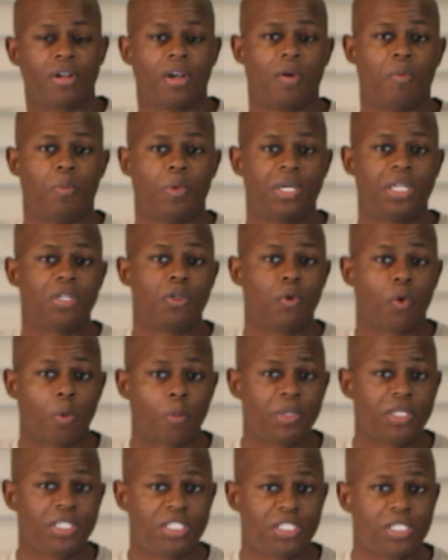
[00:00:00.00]
of what it
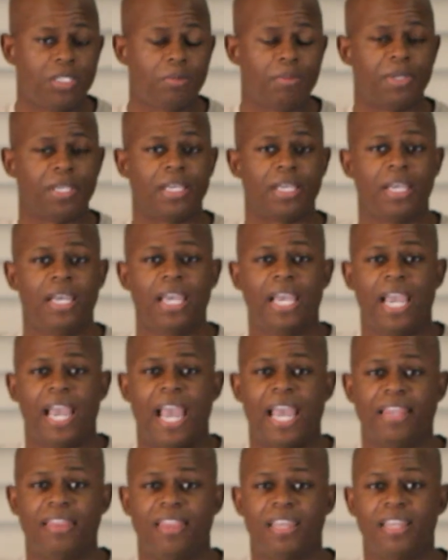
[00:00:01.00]
normally should be,
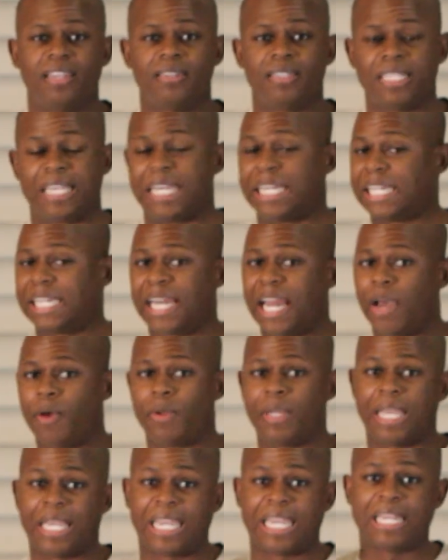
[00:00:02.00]
and then getting out
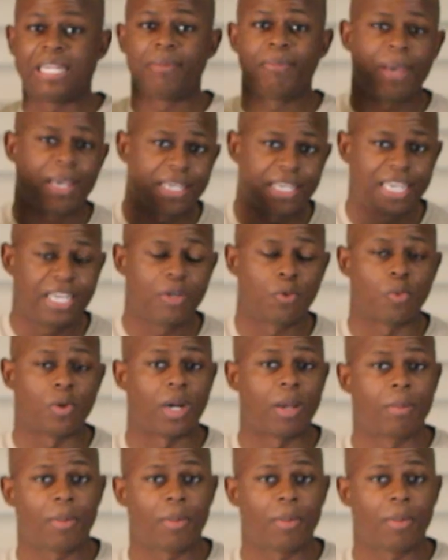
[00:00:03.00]
and getting back in when I'm